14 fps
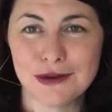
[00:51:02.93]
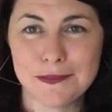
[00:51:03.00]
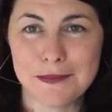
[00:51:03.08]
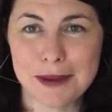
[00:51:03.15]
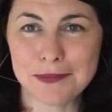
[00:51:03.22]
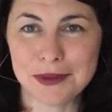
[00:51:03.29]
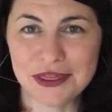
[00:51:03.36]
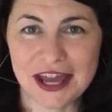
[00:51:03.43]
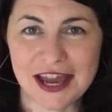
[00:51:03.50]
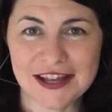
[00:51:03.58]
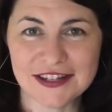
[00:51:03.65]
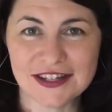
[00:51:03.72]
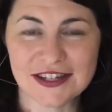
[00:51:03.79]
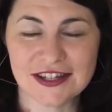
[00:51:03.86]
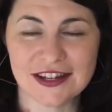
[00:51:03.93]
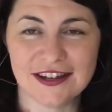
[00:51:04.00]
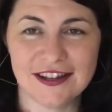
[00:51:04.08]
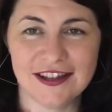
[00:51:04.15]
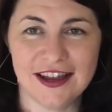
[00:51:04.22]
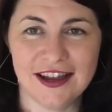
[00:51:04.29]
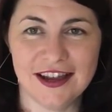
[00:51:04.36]
remember that
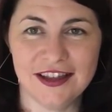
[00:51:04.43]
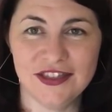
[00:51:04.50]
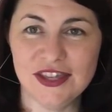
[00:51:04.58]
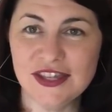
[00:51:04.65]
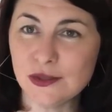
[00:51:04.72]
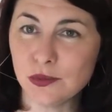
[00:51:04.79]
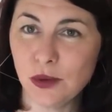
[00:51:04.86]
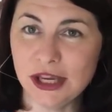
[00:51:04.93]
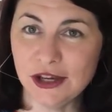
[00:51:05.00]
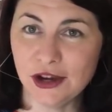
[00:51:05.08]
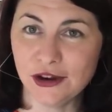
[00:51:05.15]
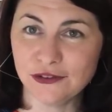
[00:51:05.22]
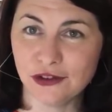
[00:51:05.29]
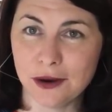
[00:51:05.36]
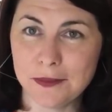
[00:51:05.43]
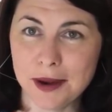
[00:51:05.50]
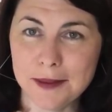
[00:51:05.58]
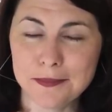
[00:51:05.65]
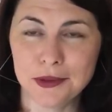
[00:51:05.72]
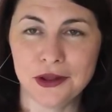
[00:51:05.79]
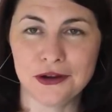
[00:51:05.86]
uh, this week over on
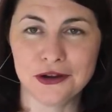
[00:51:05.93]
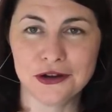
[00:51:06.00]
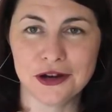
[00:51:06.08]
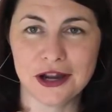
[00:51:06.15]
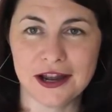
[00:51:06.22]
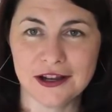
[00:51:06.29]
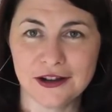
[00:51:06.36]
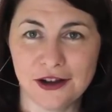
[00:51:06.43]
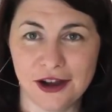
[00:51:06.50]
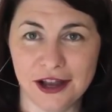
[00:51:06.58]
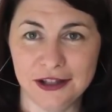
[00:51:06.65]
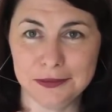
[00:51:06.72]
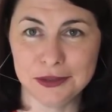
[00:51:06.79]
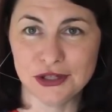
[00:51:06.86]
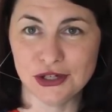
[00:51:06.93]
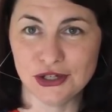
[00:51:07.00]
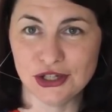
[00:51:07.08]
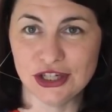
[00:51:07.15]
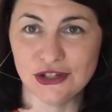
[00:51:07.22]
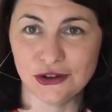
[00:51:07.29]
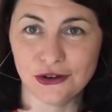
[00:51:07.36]
my blog,
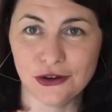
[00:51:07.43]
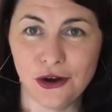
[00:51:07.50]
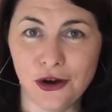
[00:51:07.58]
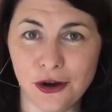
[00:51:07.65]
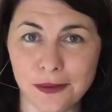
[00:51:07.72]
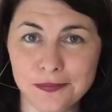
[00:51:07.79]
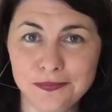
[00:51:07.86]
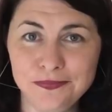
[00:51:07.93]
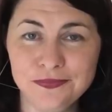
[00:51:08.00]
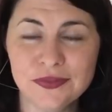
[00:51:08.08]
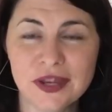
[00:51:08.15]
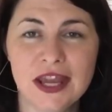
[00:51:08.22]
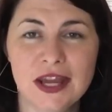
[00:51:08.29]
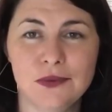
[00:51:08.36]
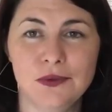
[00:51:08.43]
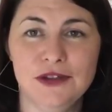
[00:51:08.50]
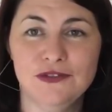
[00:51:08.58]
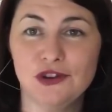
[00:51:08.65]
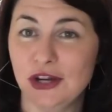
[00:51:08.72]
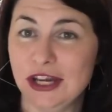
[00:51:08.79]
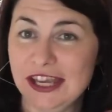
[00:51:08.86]
kyliebertucci.com,
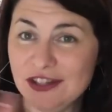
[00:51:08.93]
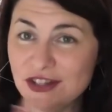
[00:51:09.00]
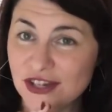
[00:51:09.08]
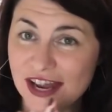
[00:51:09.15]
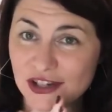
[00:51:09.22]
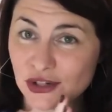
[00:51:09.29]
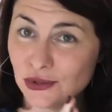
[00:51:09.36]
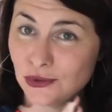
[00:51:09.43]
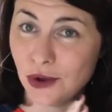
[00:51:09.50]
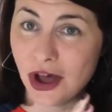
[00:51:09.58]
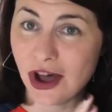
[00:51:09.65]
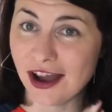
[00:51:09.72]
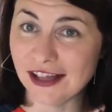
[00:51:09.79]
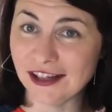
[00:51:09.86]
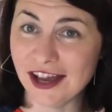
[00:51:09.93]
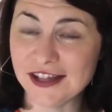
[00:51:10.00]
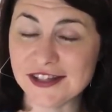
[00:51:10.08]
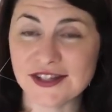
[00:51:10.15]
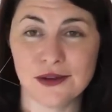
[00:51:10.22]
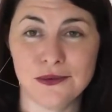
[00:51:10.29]
we've got international highlights.